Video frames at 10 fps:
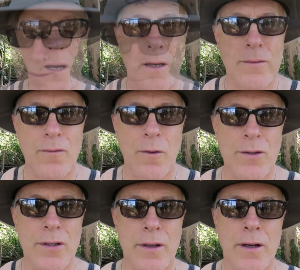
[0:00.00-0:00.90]

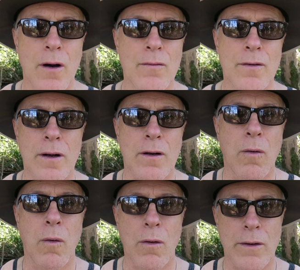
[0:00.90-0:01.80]
Unfortunately, over a
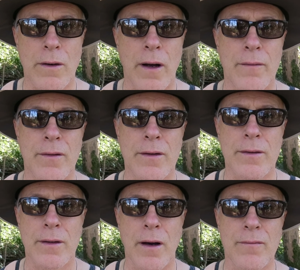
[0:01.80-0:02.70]
quarter of
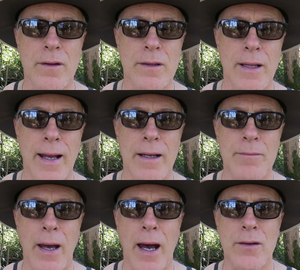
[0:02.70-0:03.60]
the, of the
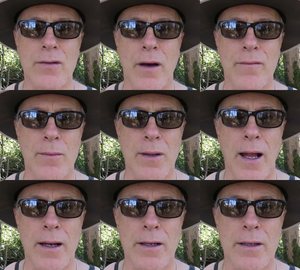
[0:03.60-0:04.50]
land mass of the
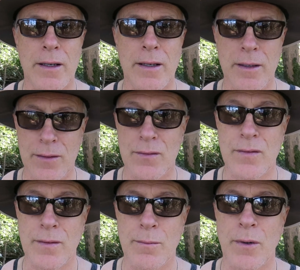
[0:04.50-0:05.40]
planet
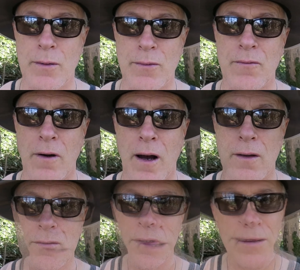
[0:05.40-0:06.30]
is permafrost.